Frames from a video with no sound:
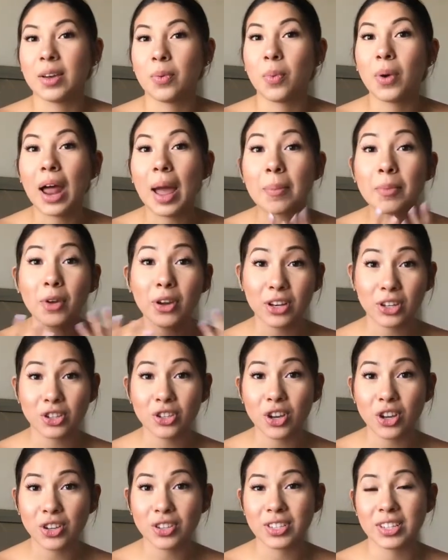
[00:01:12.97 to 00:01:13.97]
what I'm going to
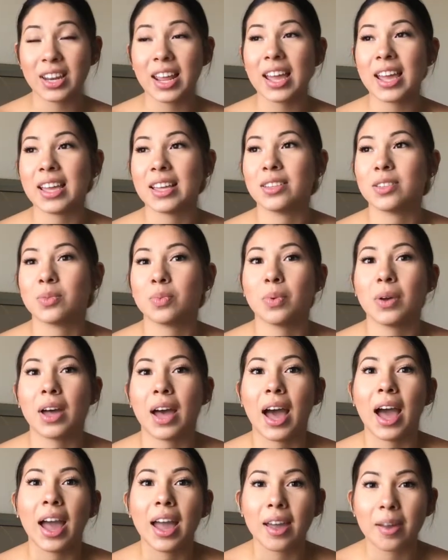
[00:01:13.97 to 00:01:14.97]
show you today is what
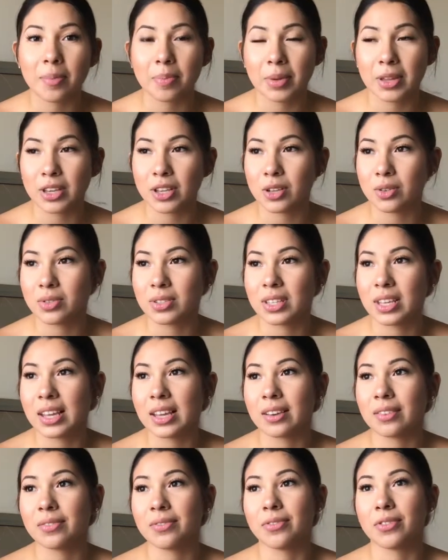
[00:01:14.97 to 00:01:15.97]
I've been
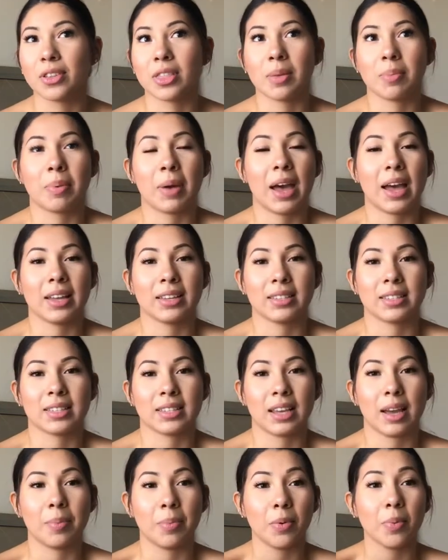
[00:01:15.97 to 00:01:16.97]
using for the
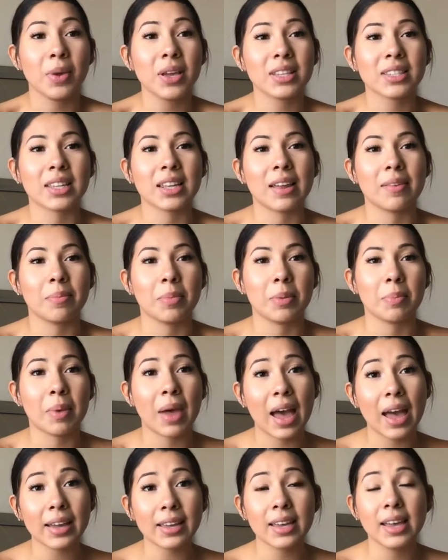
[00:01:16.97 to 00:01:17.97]
past couple weeks that I've been
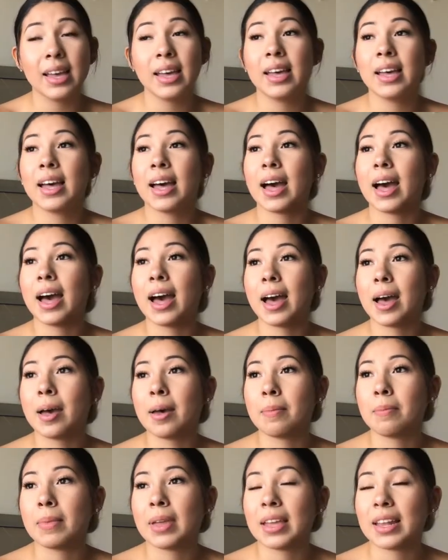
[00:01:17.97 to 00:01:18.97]
back.
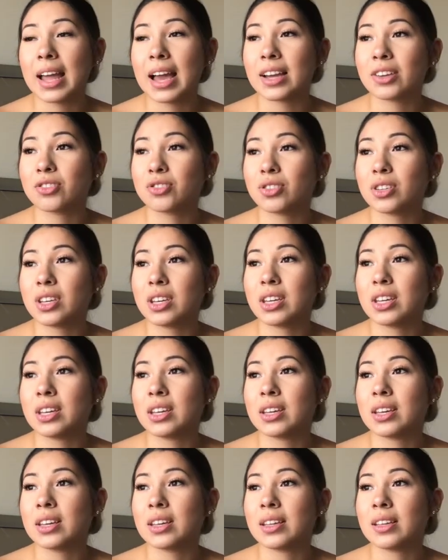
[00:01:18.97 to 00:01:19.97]
It
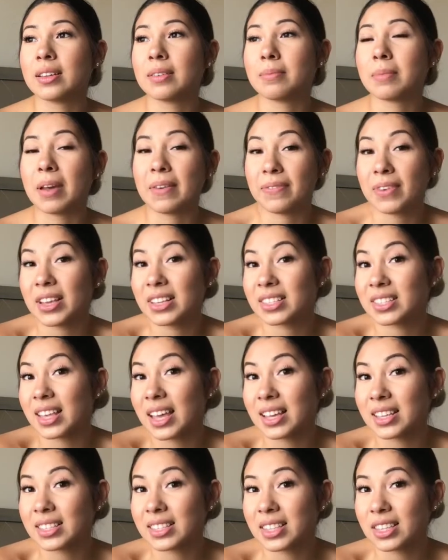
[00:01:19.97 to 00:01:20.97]
actually, my face
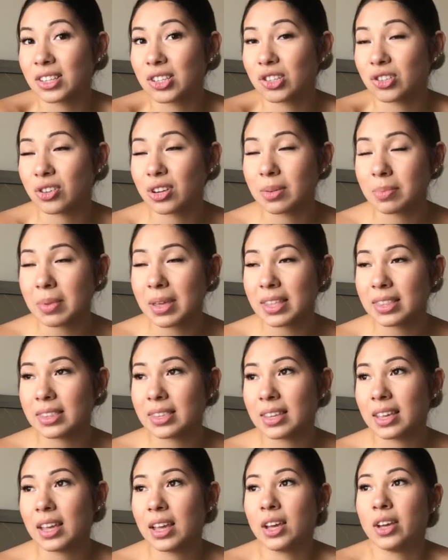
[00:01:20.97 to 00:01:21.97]
likes this
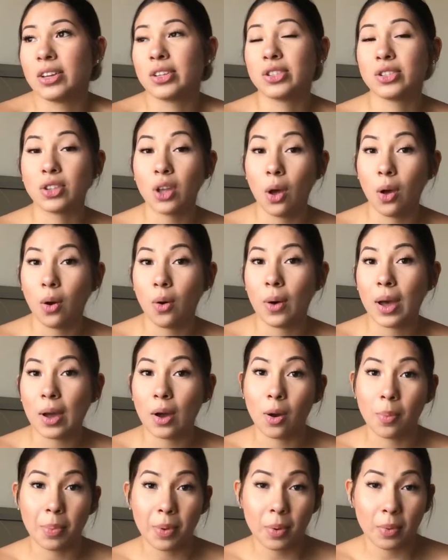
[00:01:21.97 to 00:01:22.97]
treatment, so I
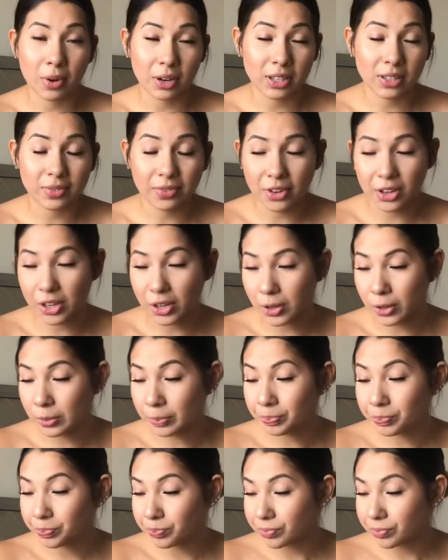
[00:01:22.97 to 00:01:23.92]
hope it works for you.